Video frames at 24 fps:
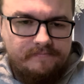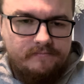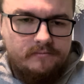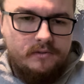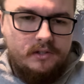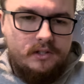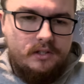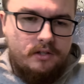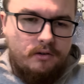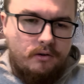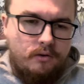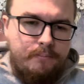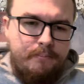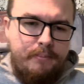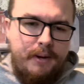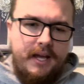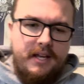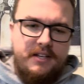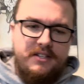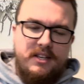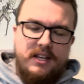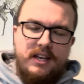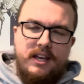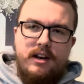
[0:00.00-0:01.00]
So
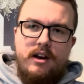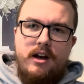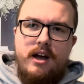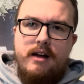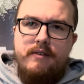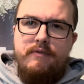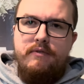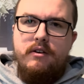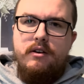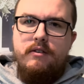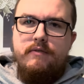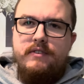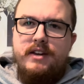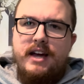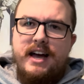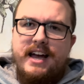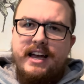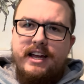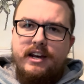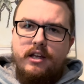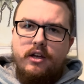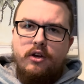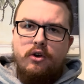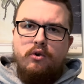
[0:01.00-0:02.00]
basing it off of
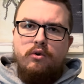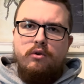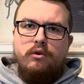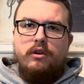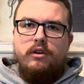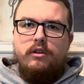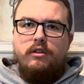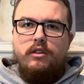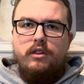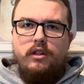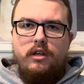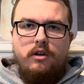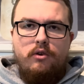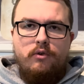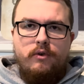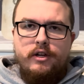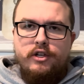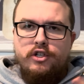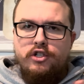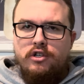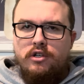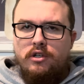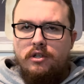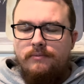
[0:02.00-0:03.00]
Diet Coke, the
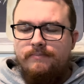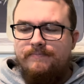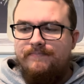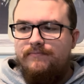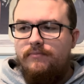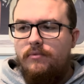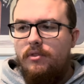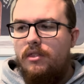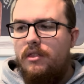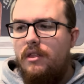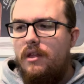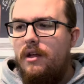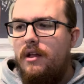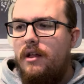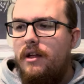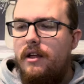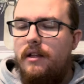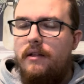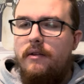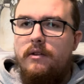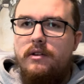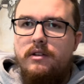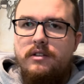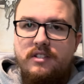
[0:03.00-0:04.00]
original,
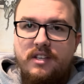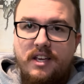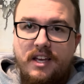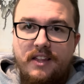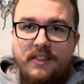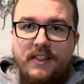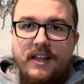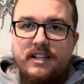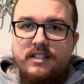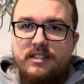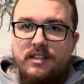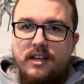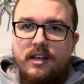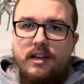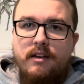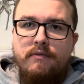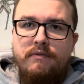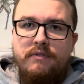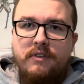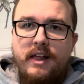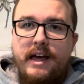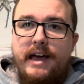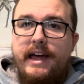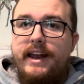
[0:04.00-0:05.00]
saying that's like a
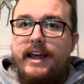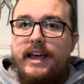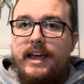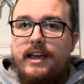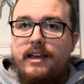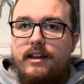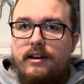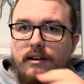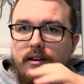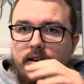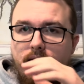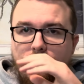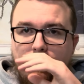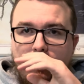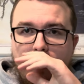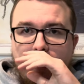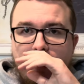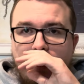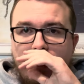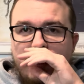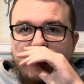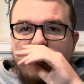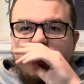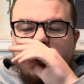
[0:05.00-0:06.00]
flat 8
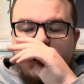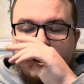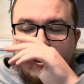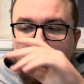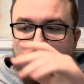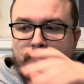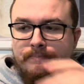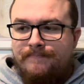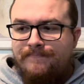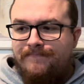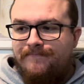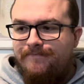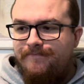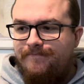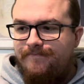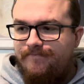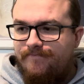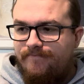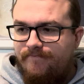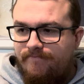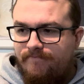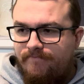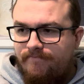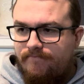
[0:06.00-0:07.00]
out of 10.
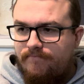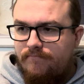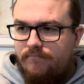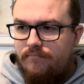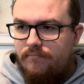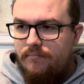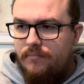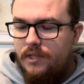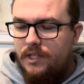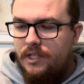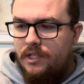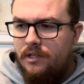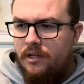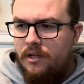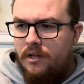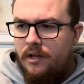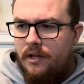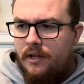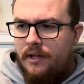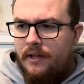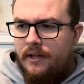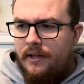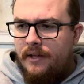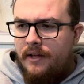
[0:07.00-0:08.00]
I
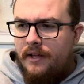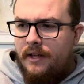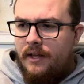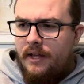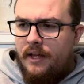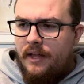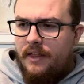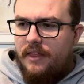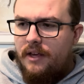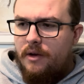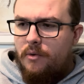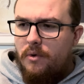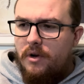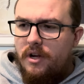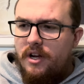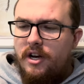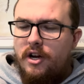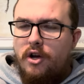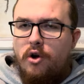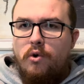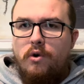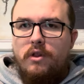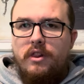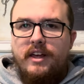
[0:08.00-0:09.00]
think we're going to
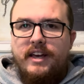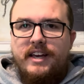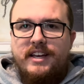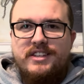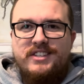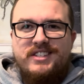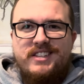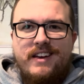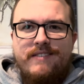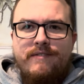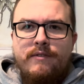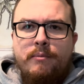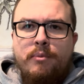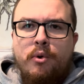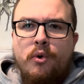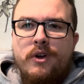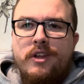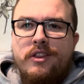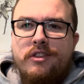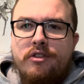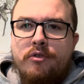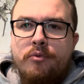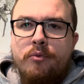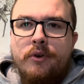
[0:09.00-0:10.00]
go with like a
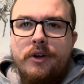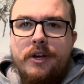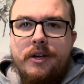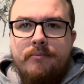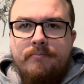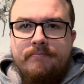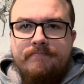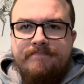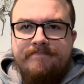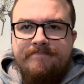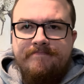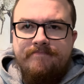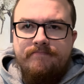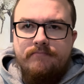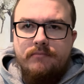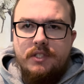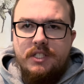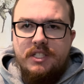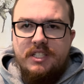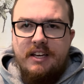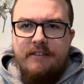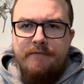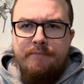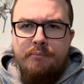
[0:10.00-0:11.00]
7.3.
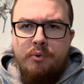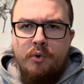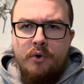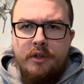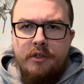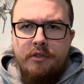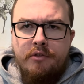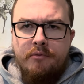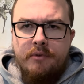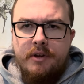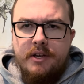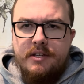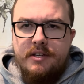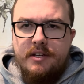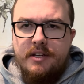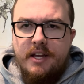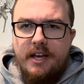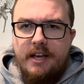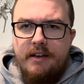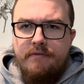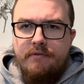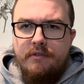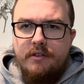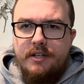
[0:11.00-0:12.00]
7.3
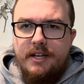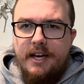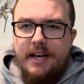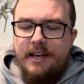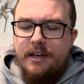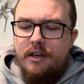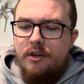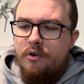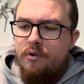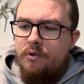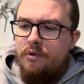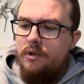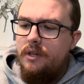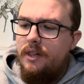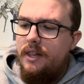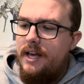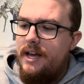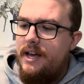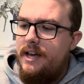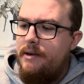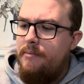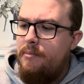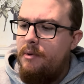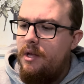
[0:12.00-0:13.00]
today for the Diet Coke
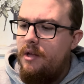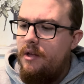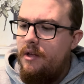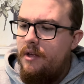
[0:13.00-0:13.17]
Lime.